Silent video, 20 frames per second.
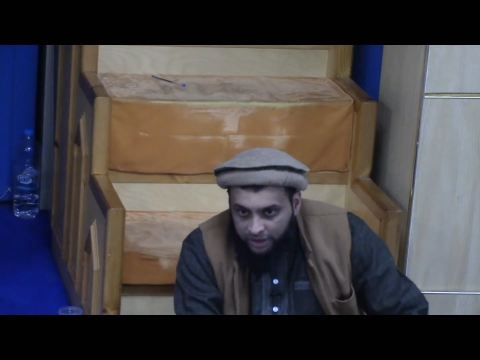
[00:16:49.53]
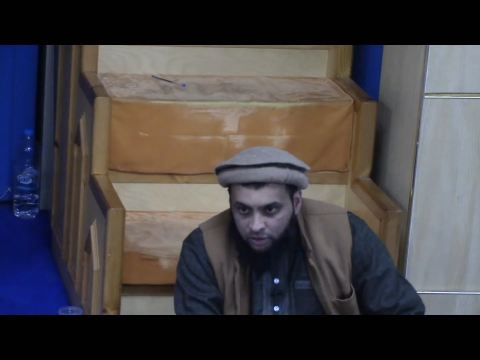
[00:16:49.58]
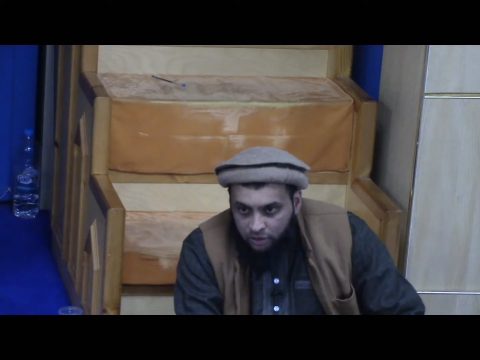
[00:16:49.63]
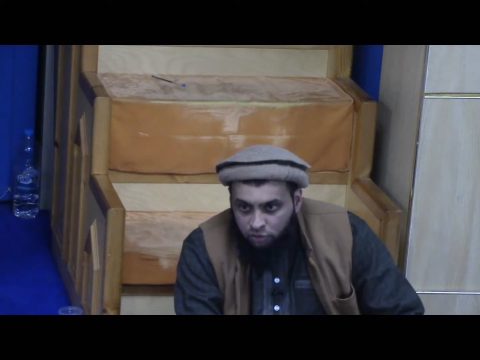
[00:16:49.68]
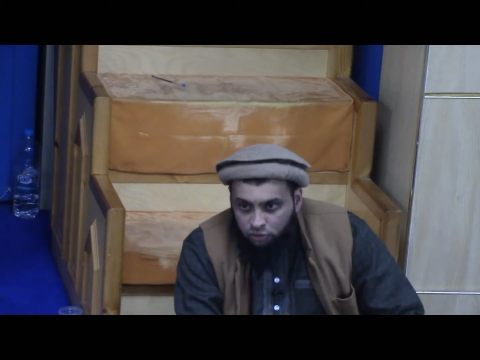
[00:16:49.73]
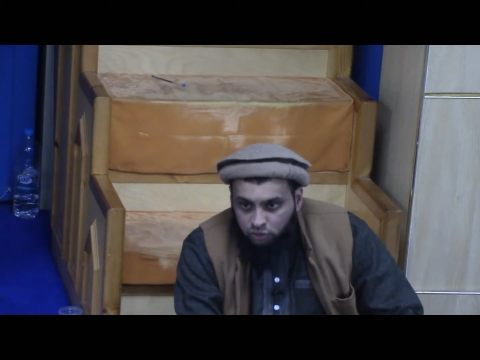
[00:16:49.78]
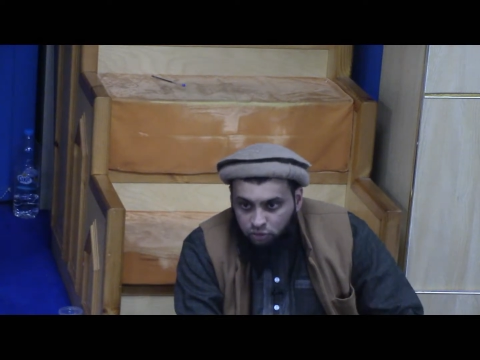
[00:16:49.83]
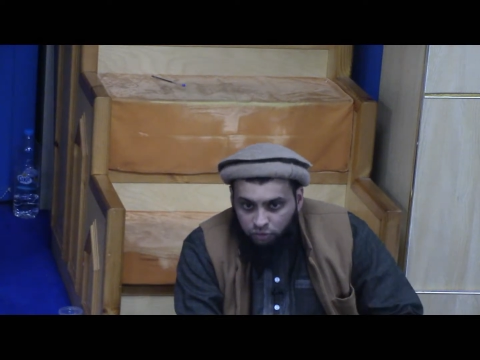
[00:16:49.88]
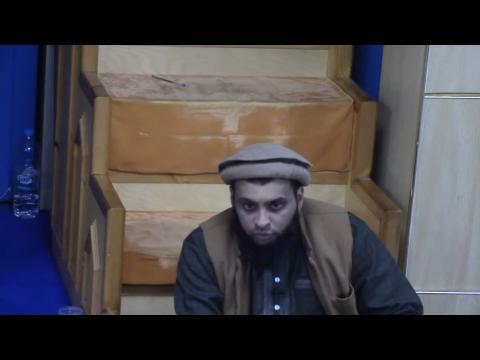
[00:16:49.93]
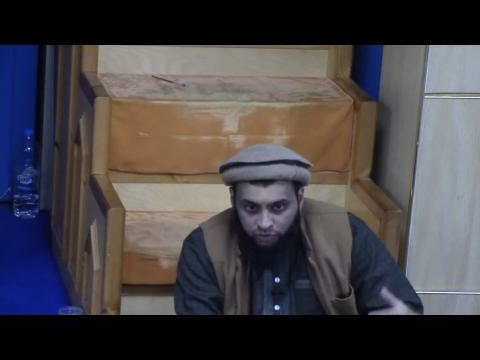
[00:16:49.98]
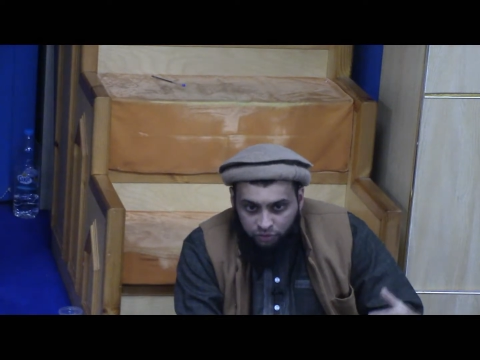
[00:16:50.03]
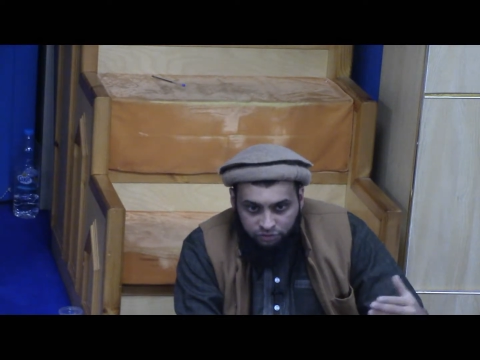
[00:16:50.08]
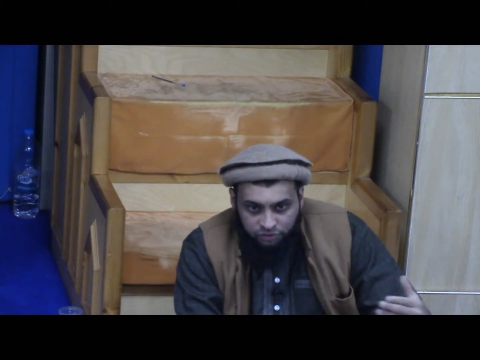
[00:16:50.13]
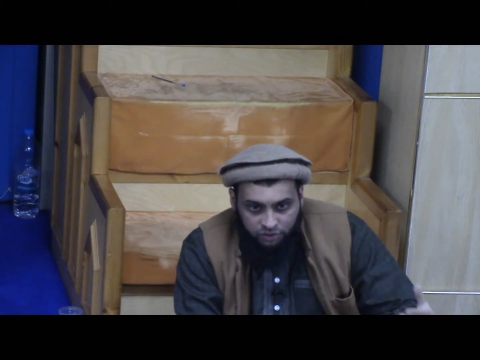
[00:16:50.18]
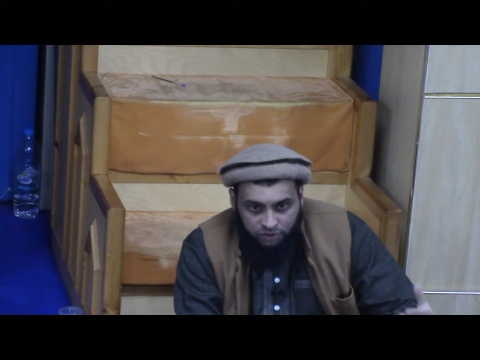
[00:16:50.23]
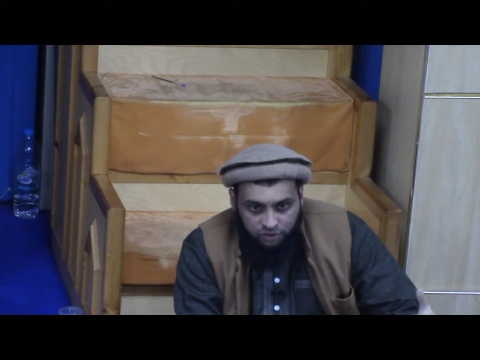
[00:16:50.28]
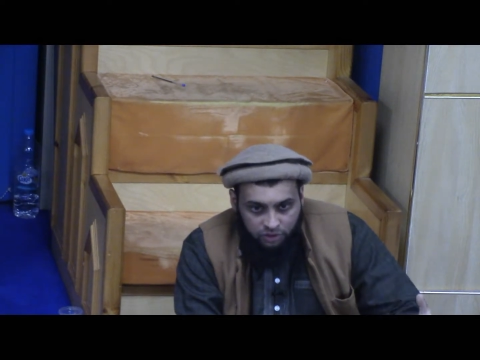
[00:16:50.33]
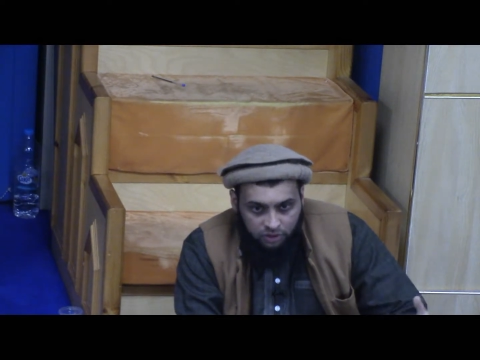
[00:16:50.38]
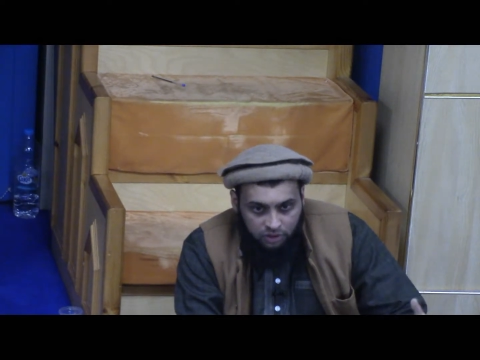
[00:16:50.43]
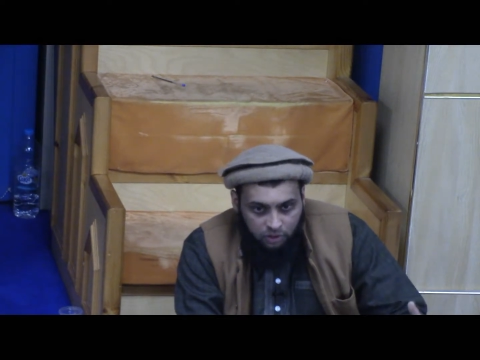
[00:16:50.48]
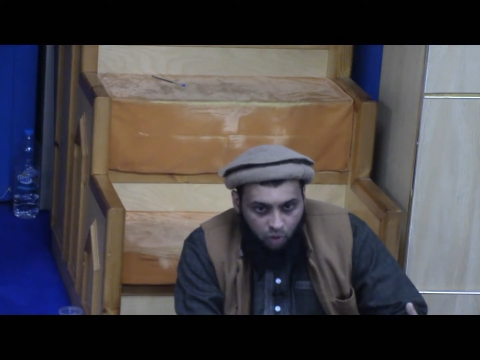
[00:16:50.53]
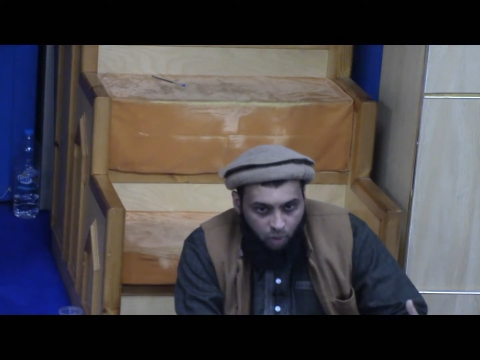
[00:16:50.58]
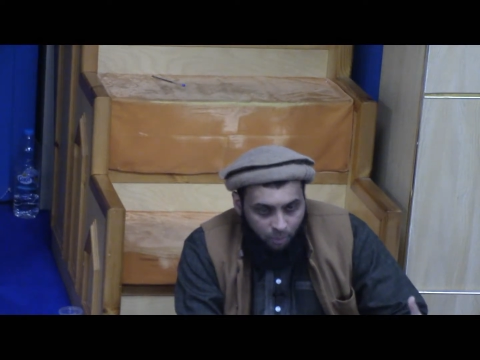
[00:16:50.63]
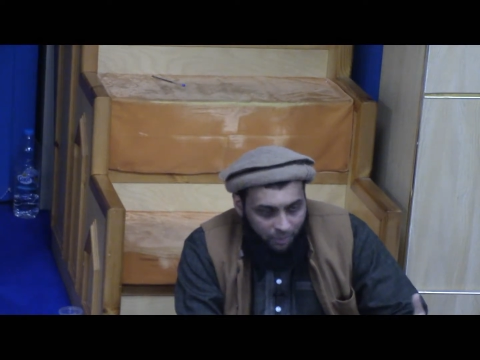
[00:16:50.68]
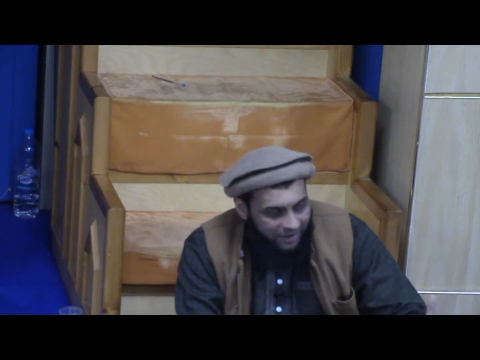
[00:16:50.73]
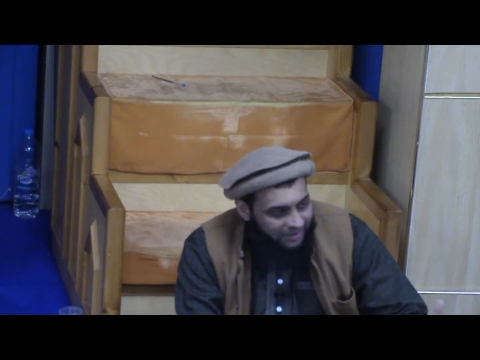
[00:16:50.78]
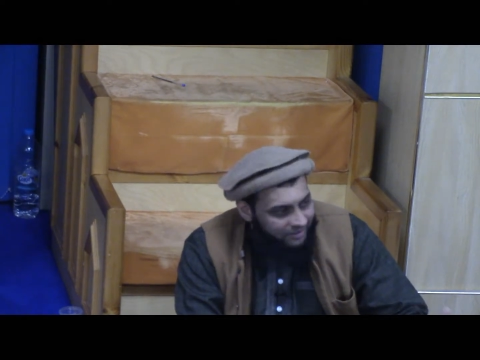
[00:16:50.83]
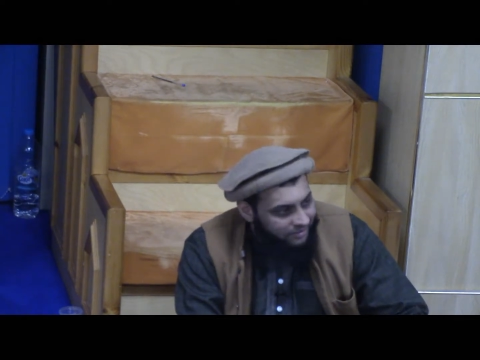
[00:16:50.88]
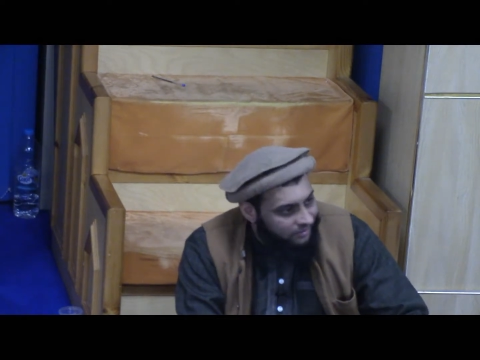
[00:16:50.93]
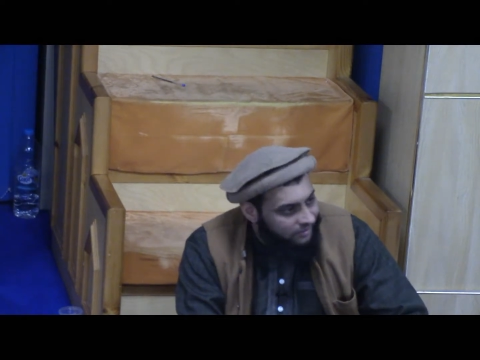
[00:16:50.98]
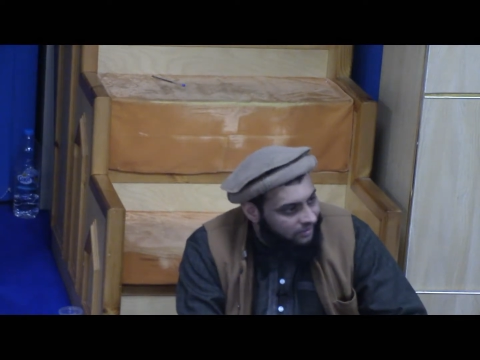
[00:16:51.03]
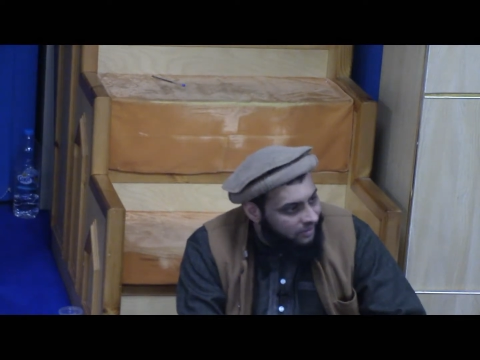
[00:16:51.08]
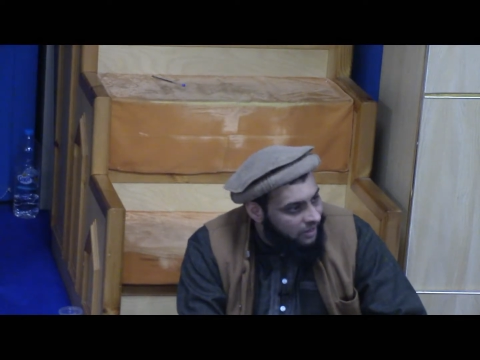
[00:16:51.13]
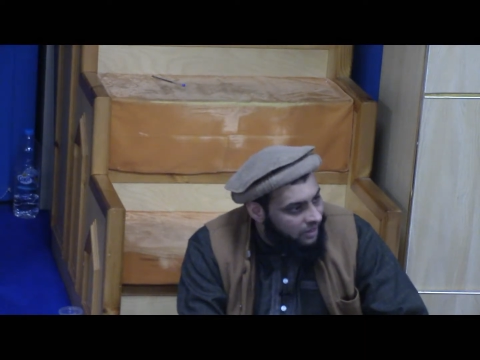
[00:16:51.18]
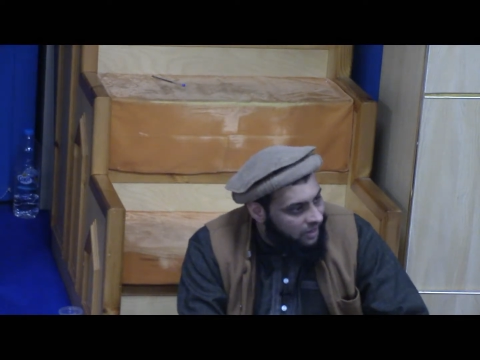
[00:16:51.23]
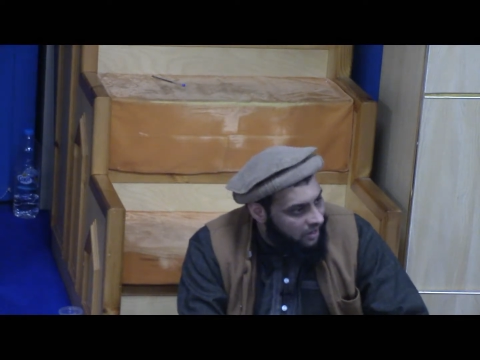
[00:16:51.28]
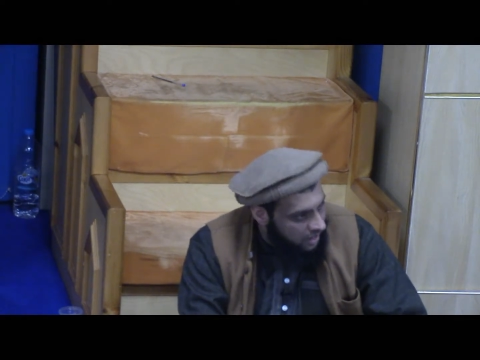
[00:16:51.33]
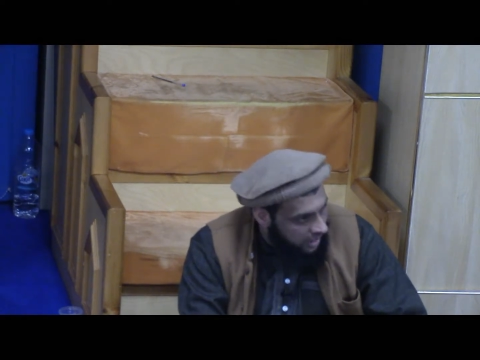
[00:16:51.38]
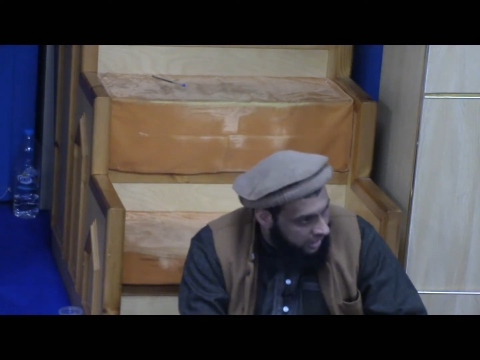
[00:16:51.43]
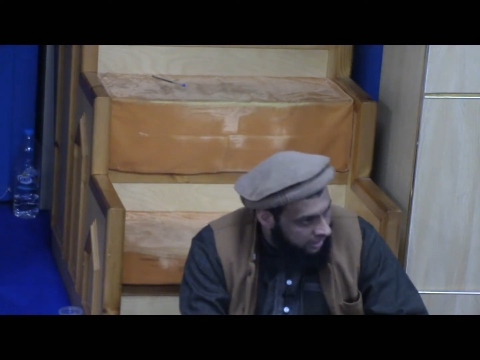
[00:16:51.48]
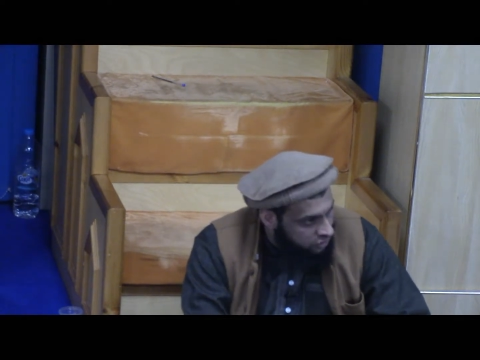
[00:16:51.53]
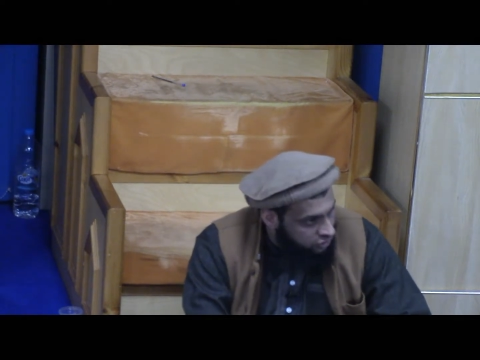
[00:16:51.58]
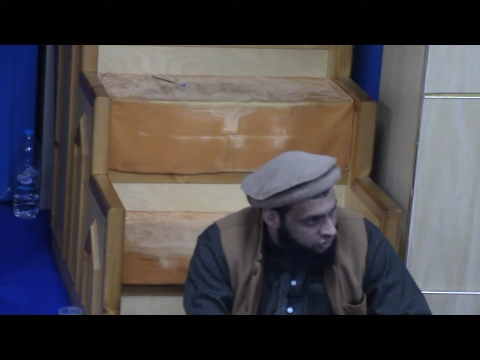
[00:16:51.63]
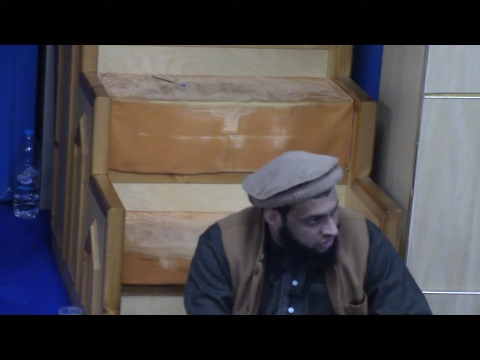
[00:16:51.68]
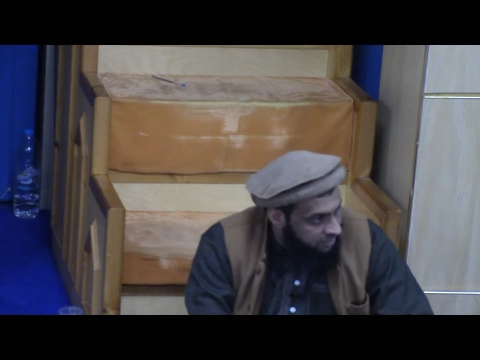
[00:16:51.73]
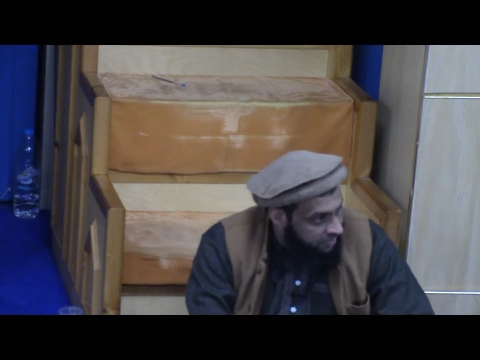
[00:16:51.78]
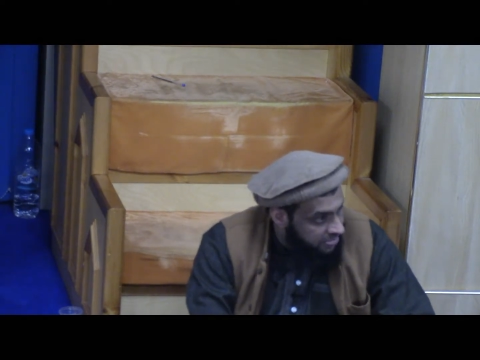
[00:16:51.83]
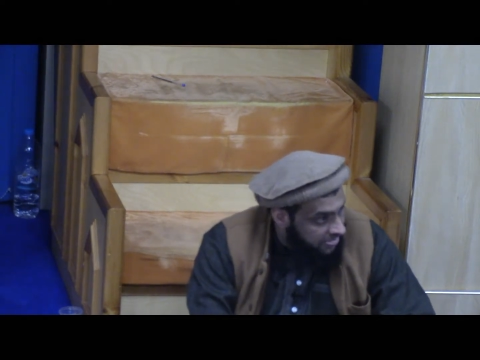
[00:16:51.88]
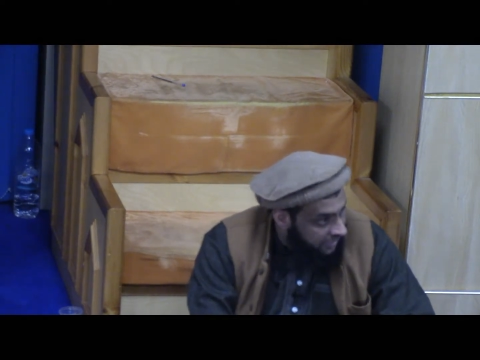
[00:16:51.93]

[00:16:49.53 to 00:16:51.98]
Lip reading: any sort of physical or mental hardship.